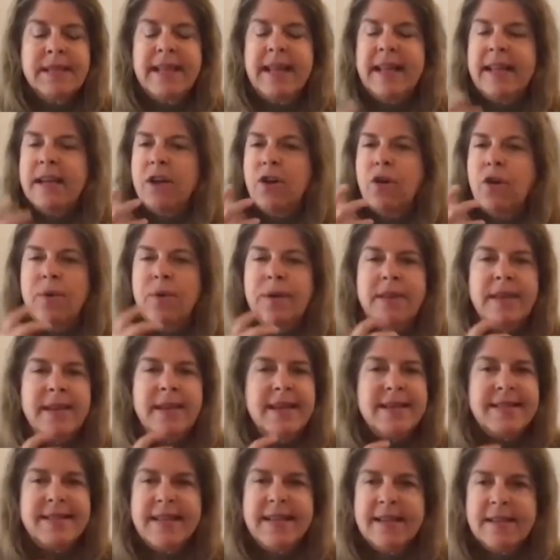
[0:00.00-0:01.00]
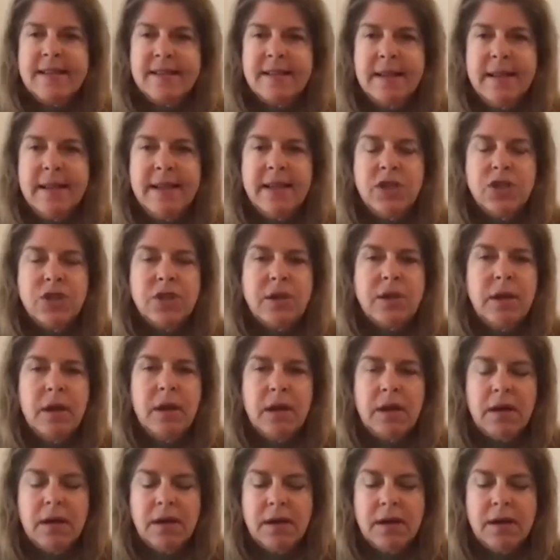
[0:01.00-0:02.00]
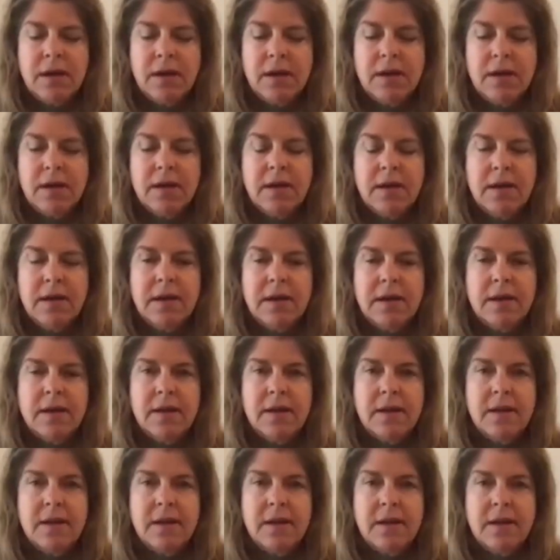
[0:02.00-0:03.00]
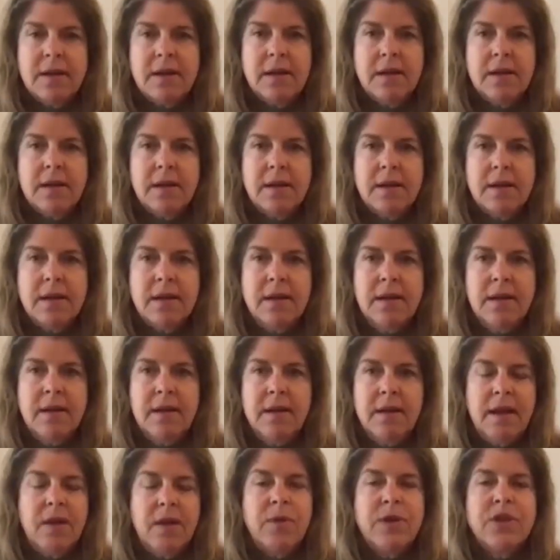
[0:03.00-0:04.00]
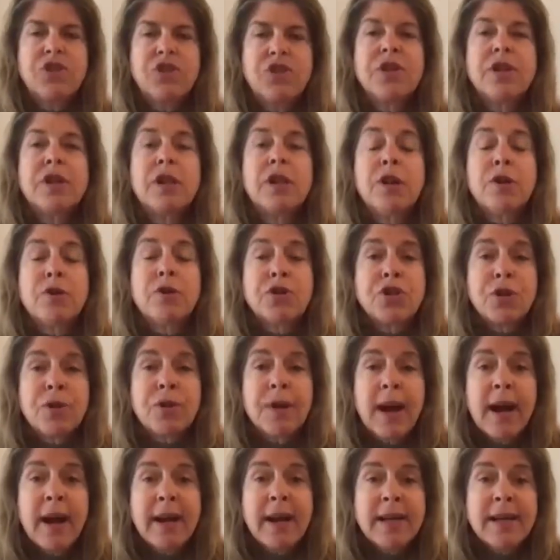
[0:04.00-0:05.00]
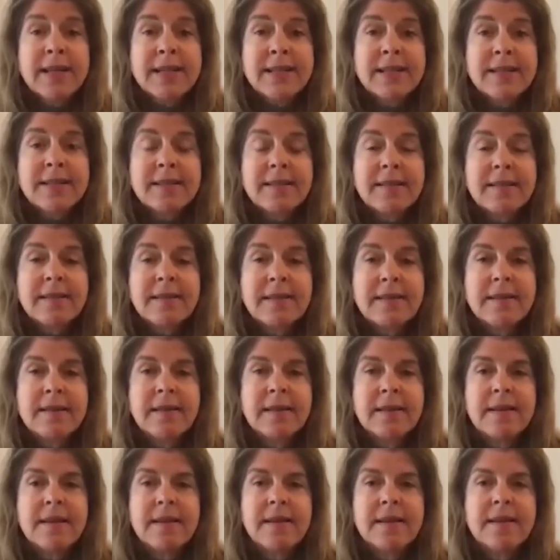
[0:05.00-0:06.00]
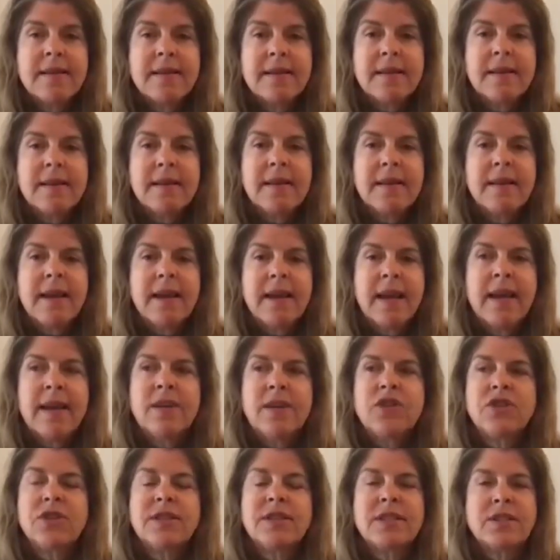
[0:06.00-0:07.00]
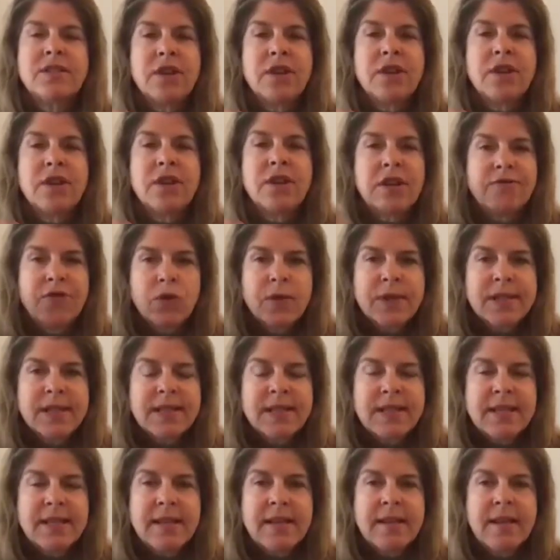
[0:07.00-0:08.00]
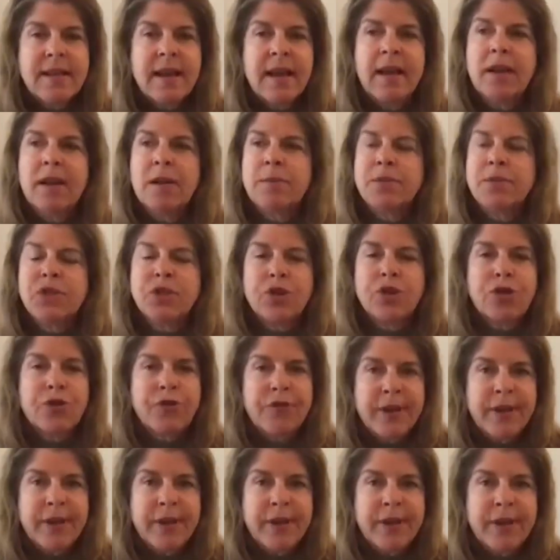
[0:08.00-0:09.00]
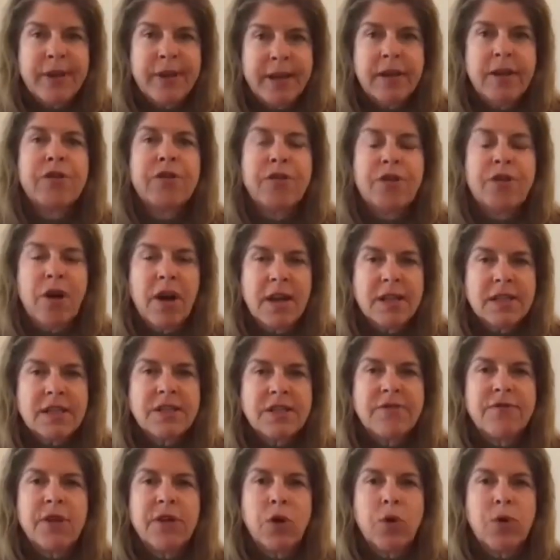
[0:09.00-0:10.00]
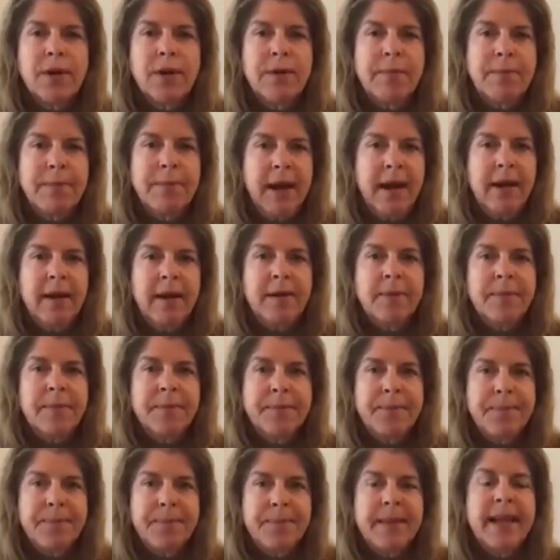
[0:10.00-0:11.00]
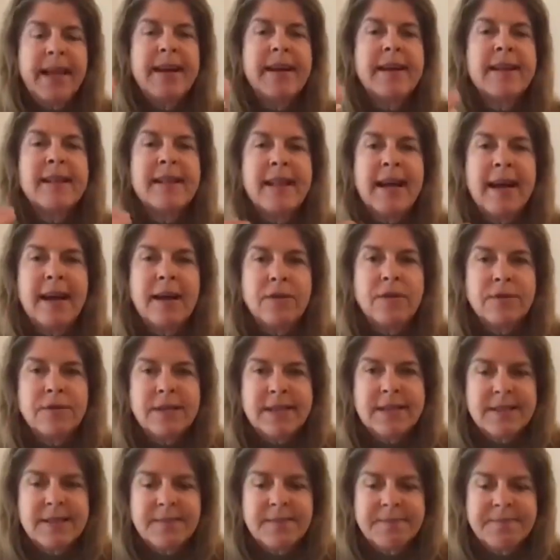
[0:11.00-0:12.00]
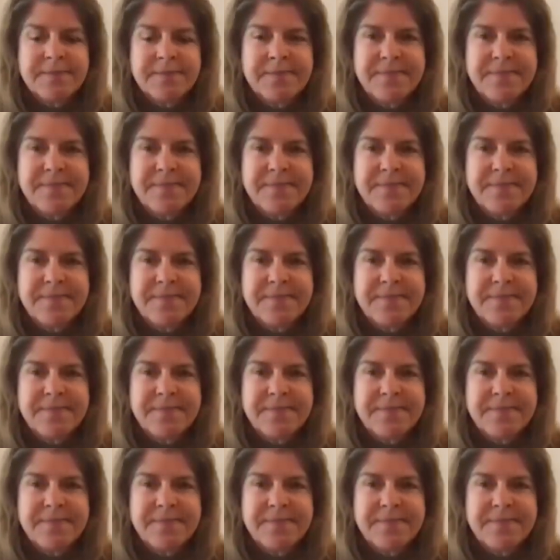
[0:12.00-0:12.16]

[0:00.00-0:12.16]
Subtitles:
Let it go with a nice exhalation. I want you to close your eyes and just start focusing and observing your thoughts floating by like clouds.